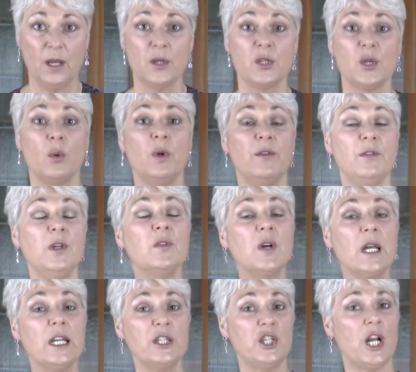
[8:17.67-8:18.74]
So if you've
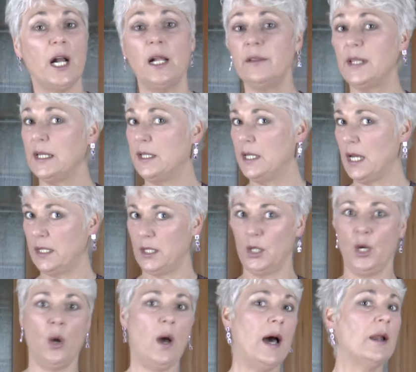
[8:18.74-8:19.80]
got a child that
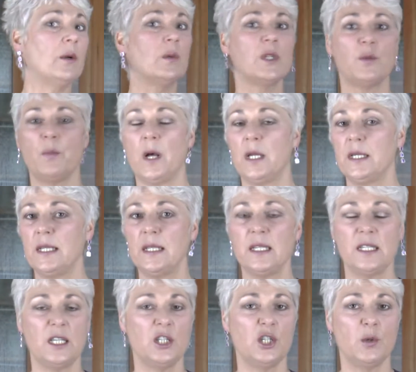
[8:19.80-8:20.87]
doesn't know how to respond to
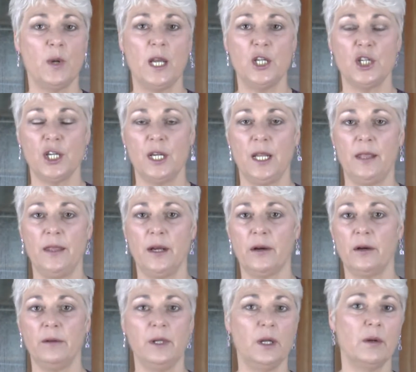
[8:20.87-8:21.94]
the situation, and
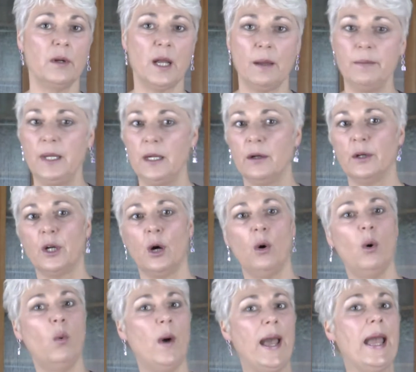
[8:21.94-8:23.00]
they're come here,
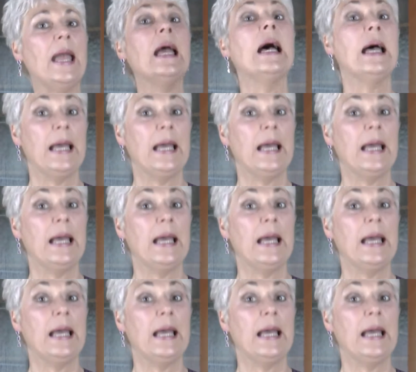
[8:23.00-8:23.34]
go away,